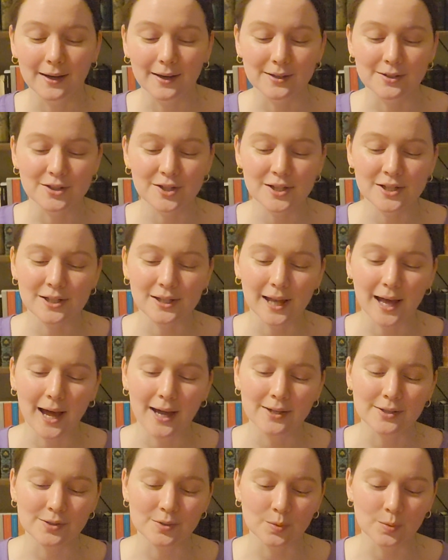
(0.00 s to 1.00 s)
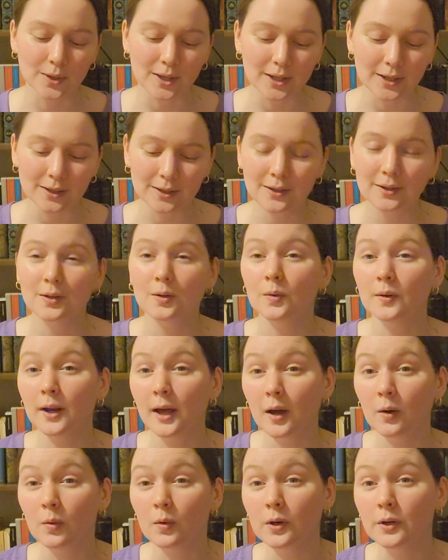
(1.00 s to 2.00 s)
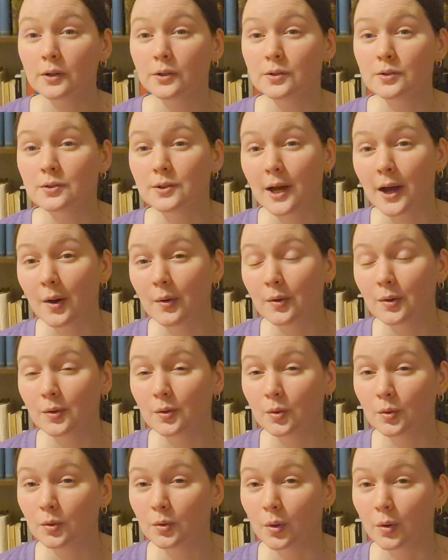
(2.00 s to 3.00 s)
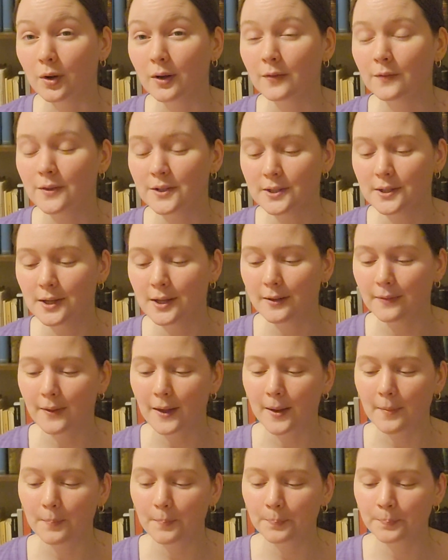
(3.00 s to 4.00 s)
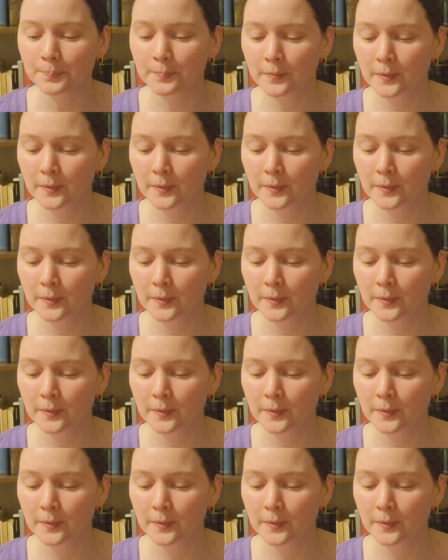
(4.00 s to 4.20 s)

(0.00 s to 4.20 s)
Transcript: just last week when I was down in New York visiting them.